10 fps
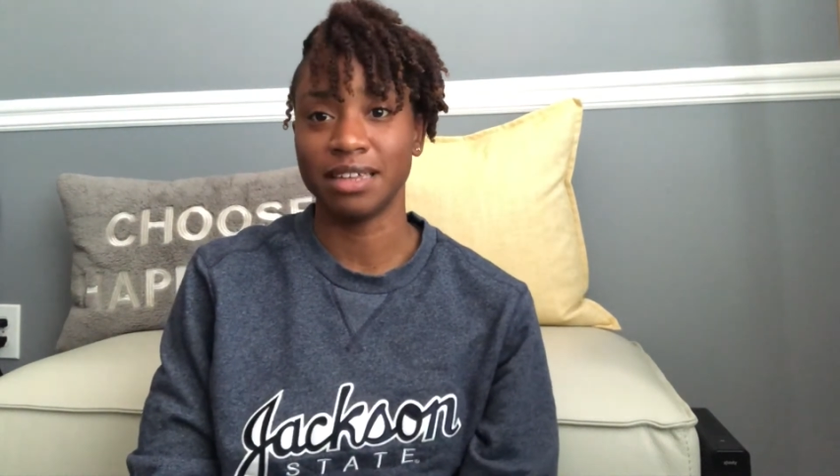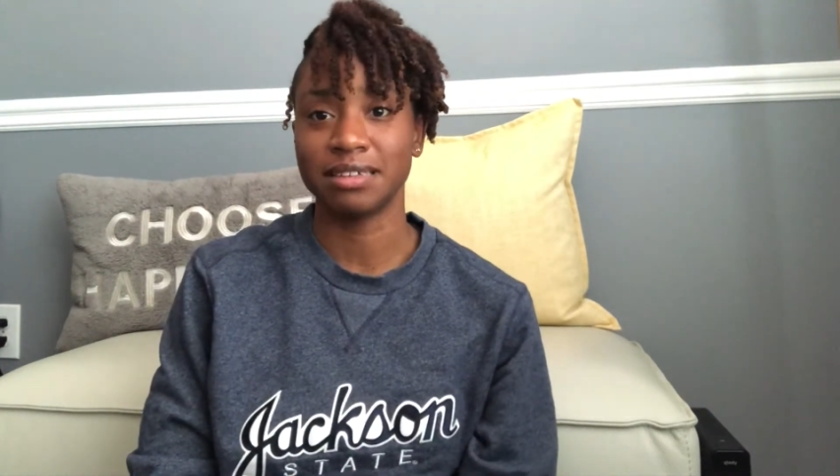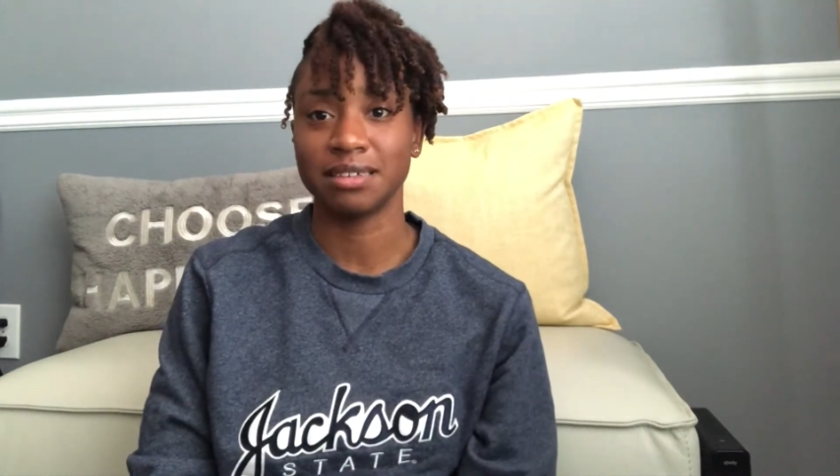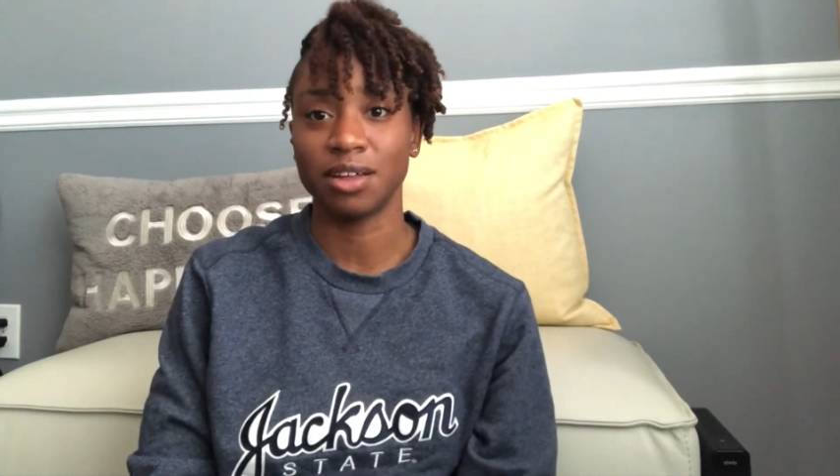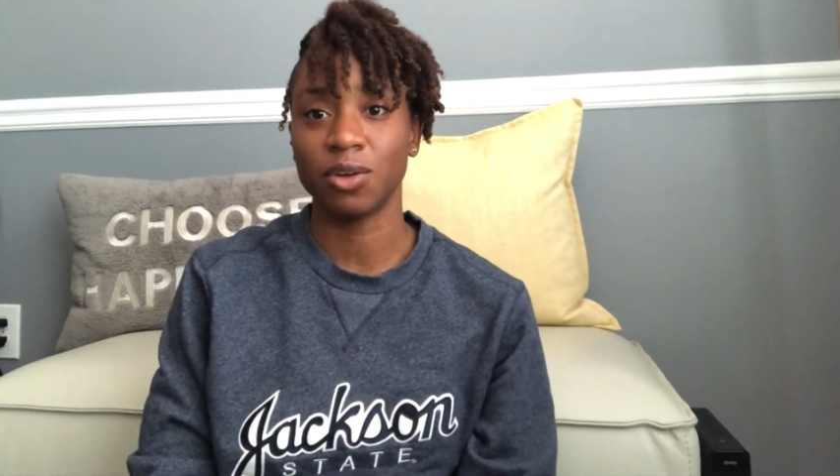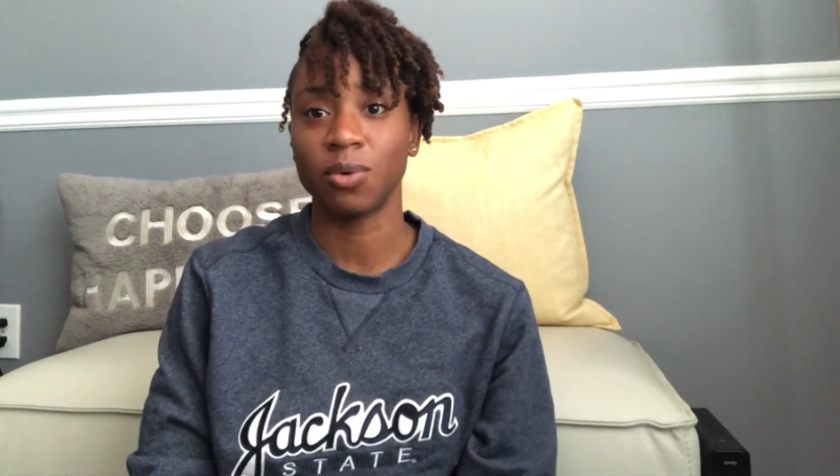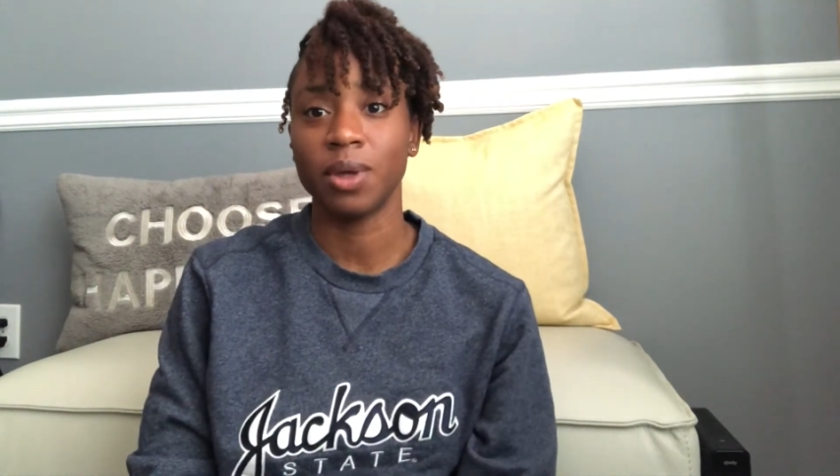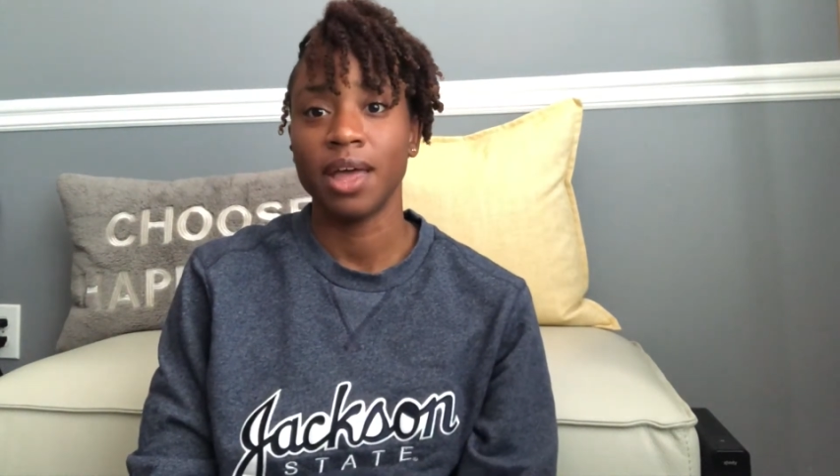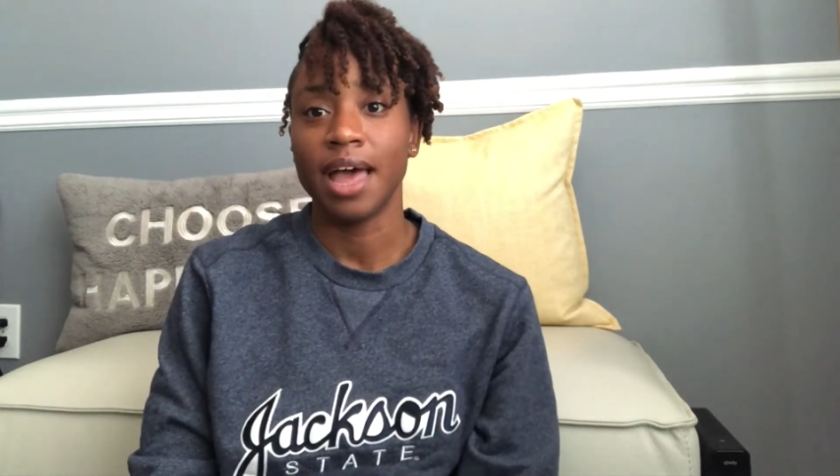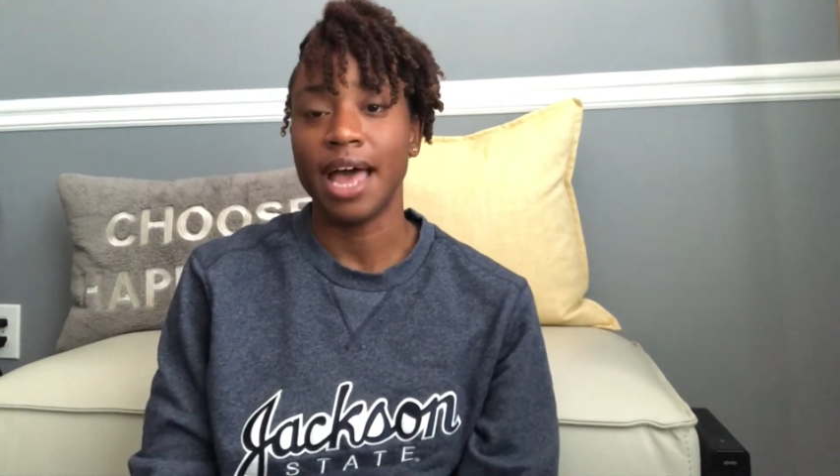So
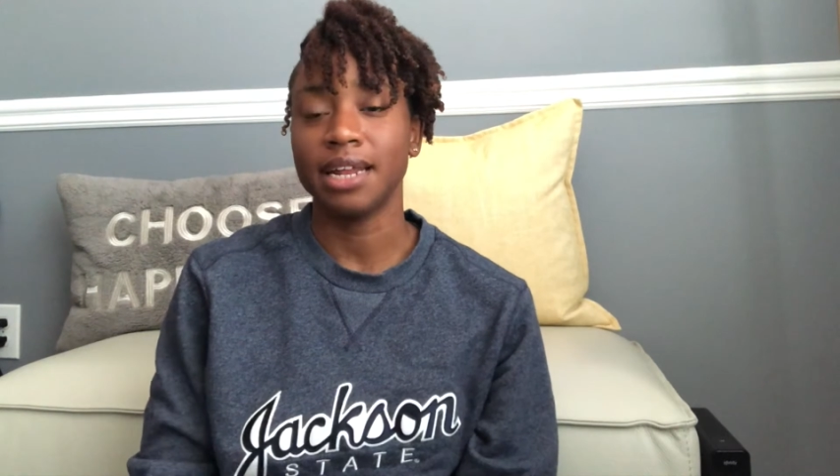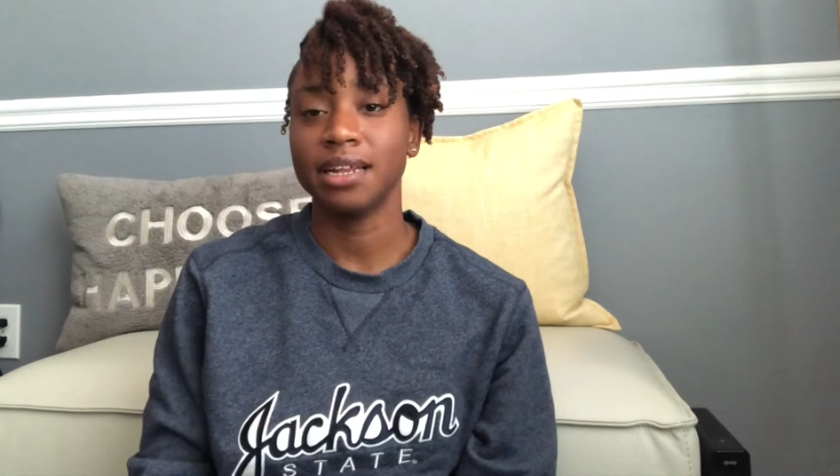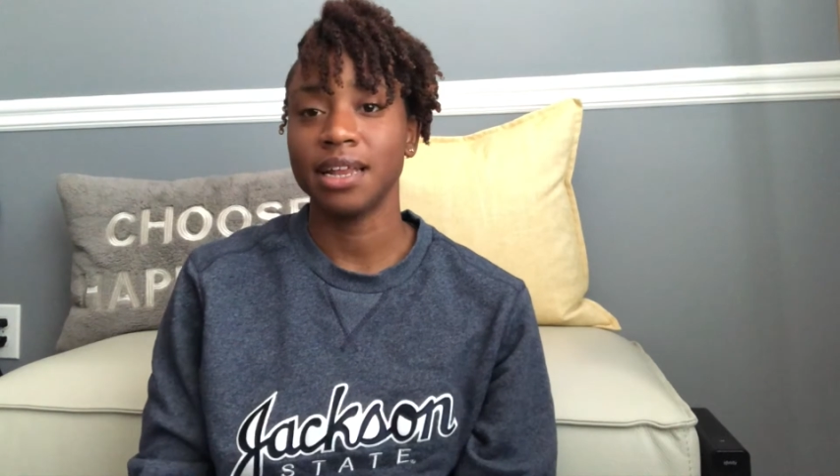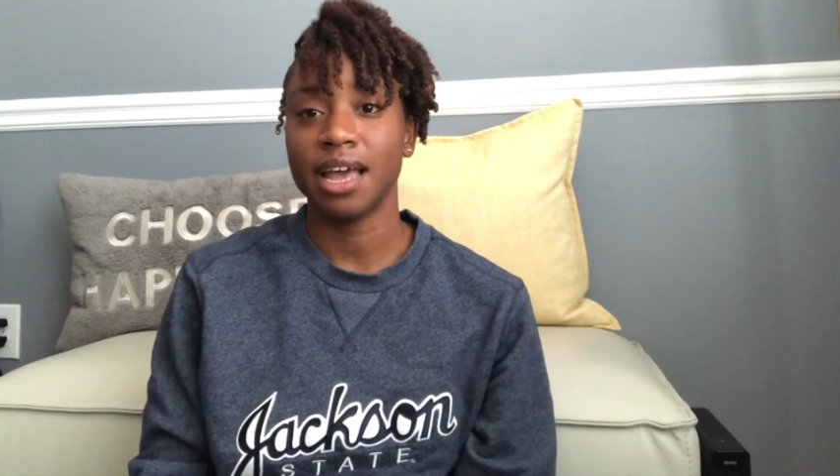I didn't